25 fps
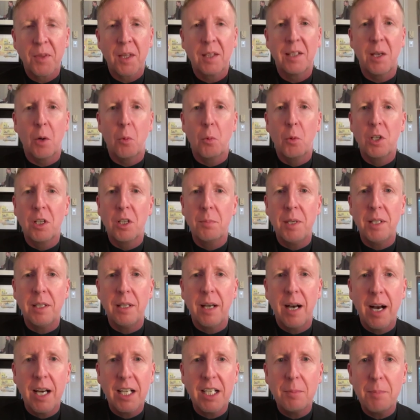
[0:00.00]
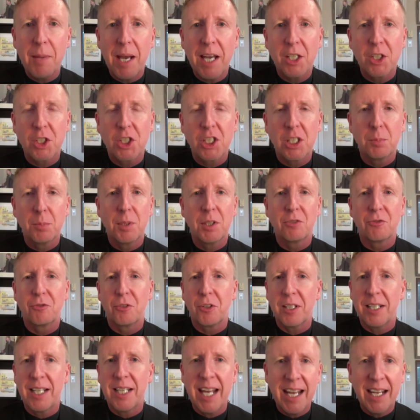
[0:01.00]
that would have been unimaginable
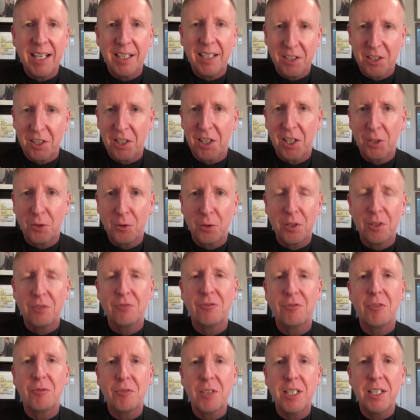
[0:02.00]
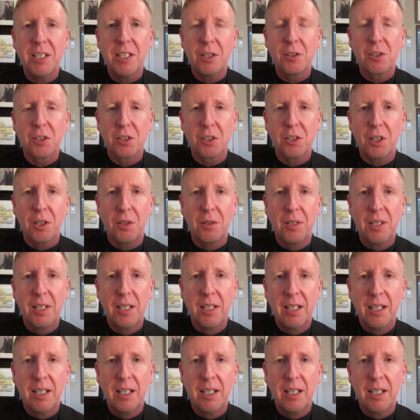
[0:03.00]
for kings 150 years ago.